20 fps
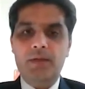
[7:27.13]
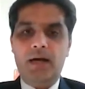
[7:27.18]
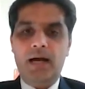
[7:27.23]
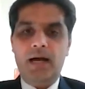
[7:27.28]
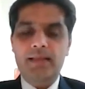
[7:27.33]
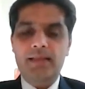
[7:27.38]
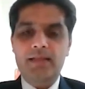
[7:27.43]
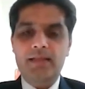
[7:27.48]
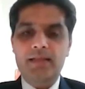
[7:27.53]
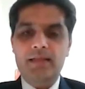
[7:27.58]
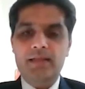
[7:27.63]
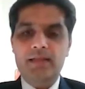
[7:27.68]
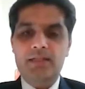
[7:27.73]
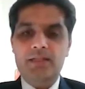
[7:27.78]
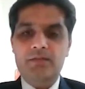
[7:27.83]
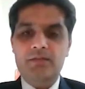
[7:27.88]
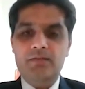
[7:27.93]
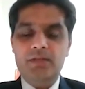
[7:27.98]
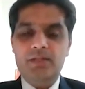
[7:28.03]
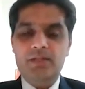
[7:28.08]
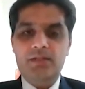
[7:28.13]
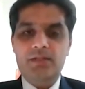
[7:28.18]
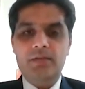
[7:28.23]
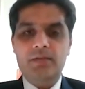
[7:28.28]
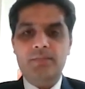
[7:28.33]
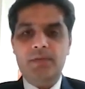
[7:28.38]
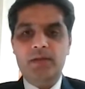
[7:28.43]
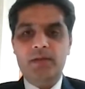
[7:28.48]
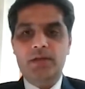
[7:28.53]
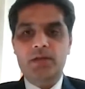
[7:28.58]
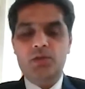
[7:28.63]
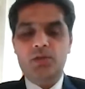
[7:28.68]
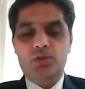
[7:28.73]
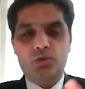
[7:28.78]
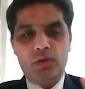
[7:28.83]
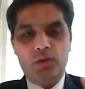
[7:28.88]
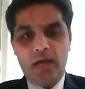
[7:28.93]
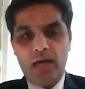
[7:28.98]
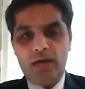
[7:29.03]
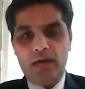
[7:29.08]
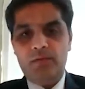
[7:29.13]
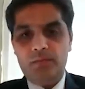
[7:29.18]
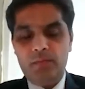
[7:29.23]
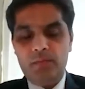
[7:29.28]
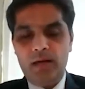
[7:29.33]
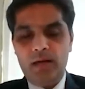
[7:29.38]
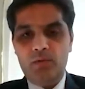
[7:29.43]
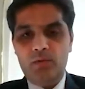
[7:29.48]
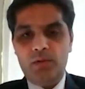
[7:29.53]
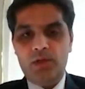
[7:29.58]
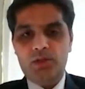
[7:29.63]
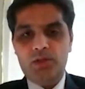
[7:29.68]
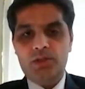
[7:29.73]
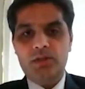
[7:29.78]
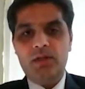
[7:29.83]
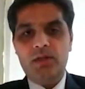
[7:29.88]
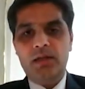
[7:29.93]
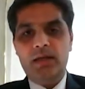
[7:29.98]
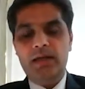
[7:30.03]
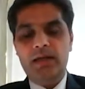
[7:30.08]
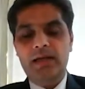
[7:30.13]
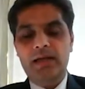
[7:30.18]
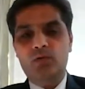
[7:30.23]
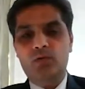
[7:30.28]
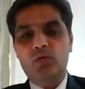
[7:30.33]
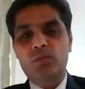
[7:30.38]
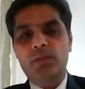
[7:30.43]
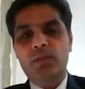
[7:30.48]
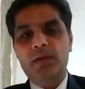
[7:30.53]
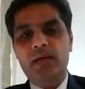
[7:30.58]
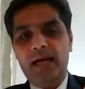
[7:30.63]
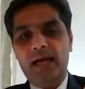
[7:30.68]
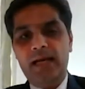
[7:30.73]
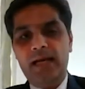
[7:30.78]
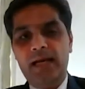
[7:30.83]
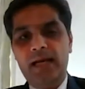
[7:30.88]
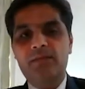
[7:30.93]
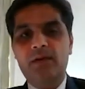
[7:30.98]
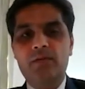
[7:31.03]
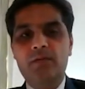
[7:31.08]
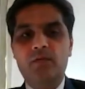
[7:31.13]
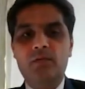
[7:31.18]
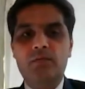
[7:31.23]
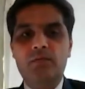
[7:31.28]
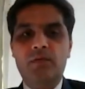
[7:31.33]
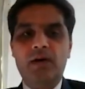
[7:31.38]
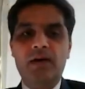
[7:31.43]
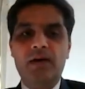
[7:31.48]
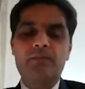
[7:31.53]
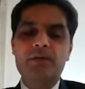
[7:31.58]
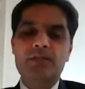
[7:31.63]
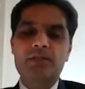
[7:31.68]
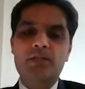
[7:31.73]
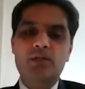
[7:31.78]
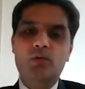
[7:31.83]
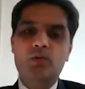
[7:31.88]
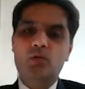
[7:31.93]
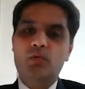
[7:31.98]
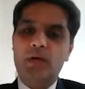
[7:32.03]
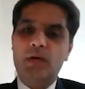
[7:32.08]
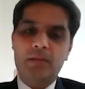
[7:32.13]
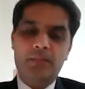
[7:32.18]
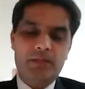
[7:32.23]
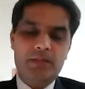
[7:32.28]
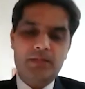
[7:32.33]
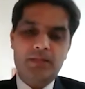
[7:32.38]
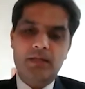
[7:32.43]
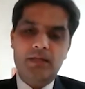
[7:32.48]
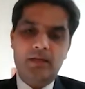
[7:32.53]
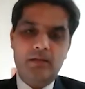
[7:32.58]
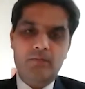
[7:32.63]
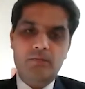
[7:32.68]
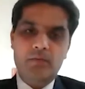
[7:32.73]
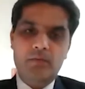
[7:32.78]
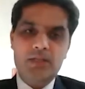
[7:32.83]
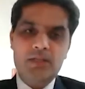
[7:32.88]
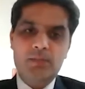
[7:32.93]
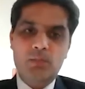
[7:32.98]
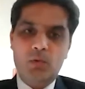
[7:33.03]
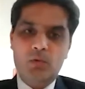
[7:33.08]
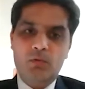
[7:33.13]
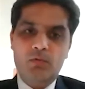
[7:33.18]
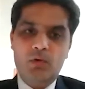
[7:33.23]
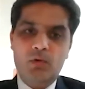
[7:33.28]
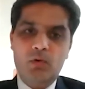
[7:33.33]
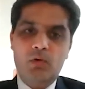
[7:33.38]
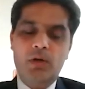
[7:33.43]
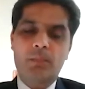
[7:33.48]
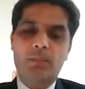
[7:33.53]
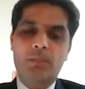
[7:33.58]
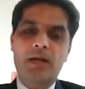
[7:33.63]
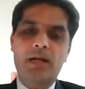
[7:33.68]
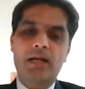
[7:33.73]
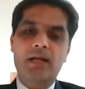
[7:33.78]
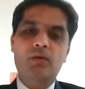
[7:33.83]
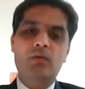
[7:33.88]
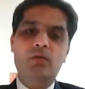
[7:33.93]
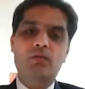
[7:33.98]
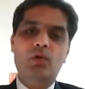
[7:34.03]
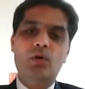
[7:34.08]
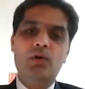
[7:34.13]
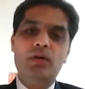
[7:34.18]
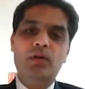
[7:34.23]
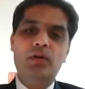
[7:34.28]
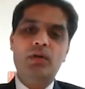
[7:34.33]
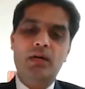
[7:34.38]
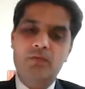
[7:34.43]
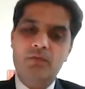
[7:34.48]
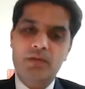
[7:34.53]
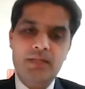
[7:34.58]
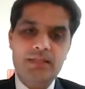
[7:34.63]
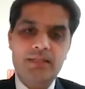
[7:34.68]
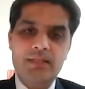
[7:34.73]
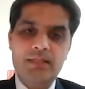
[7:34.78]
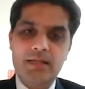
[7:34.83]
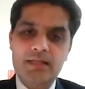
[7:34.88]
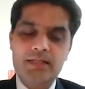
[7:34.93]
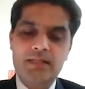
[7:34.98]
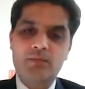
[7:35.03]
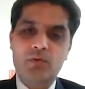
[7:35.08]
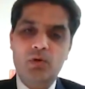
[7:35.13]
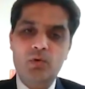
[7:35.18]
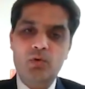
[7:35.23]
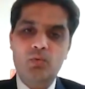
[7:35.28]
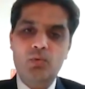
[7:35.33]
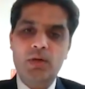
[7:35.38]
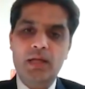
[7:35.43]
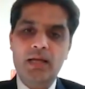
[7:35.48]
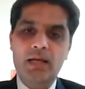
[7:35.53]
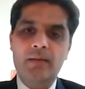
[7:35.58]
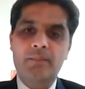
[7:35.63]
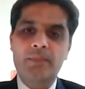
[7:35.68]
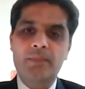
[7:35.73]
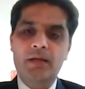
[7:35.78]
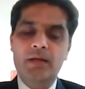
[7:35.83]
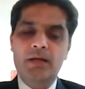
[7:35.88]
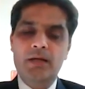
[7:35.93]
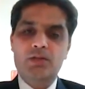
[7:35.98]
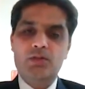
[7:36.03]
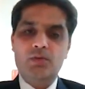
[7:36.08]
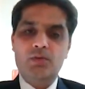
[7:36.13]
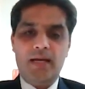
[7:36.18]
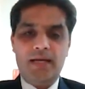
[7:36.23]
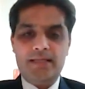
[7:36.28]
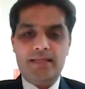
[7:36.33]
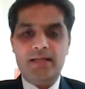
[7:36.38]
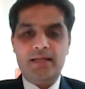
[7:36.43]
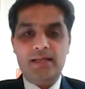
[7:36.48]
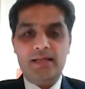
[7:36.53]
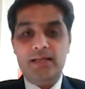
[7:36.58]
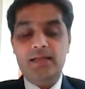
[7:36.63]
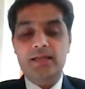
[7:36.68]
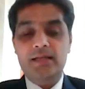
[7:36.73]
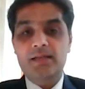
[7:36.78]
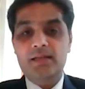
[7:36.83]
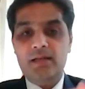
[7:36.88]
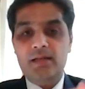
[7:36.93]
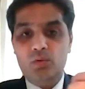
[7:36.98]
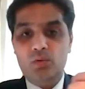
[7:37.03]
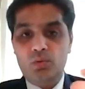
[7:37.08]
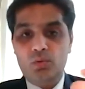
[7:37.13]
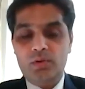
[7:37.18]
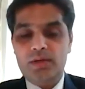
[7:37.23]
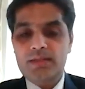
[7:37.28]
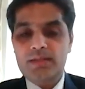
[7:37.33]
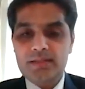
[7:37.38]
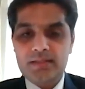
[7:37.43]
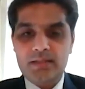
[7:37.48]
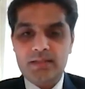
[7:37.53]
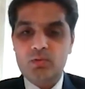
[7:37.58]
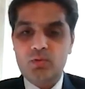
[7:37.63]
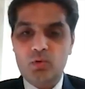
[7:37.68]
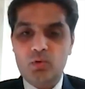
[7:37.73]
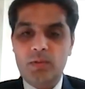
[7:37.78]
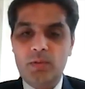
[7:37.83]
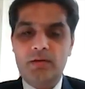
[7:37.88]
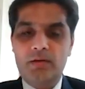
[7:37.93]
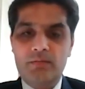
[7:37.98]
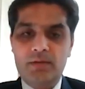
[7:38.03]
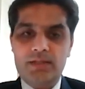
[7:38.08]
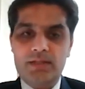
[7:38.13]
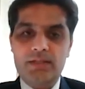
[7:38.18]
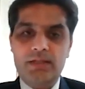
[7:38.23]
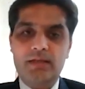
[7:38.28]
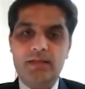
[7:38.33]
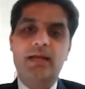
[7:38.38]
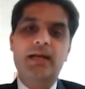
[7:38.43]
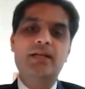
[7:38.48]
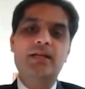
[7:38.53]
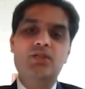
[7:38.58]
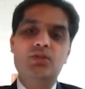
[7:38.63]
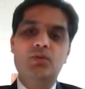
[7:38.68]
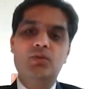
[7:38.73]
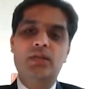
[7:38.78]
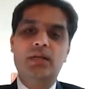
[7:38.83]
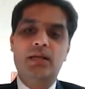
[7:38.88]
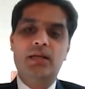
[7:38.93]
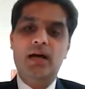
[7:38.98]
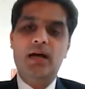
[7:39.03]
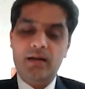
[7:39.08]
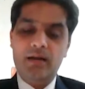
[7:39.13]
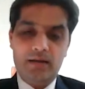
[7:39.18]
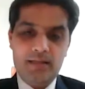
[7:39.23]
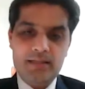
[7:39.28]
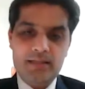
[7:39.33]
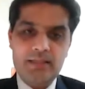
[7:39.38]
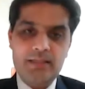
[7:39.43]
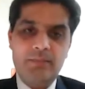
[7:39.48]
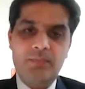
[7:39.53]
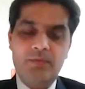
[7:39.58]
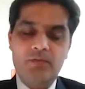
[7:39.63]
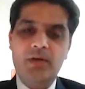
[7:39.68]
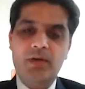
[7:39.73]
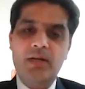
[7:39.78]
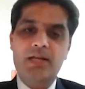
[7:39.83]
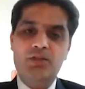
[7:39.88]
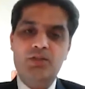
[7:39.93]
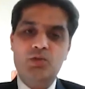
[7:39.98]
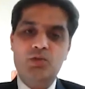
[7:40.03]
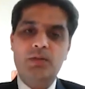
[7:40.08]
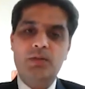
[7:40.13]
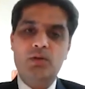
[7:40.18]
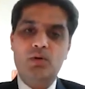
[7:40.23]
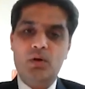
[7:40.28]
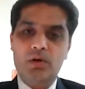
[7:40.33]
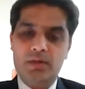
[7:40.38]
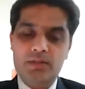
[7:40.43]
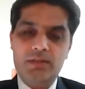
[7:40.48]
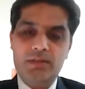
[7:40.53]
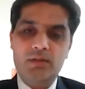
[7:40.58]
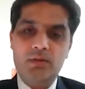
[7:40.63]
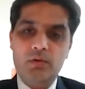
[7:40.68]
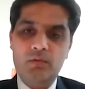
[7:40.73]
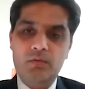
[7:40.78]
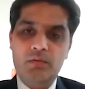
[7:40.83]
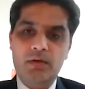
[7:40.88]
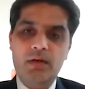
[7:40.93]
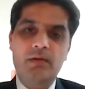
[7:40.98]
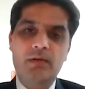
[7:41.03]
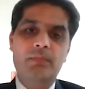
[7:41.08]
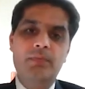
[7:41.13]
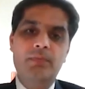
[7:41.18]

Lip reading: I think each investor should have a allocation. It could be anywhere from 5% to 20% in one's portfolio, depending on what kind of risk does he want to take. So aisa nahi hai ki there are no risks in global investing, right? So there are risks. One has to be cognizant of it.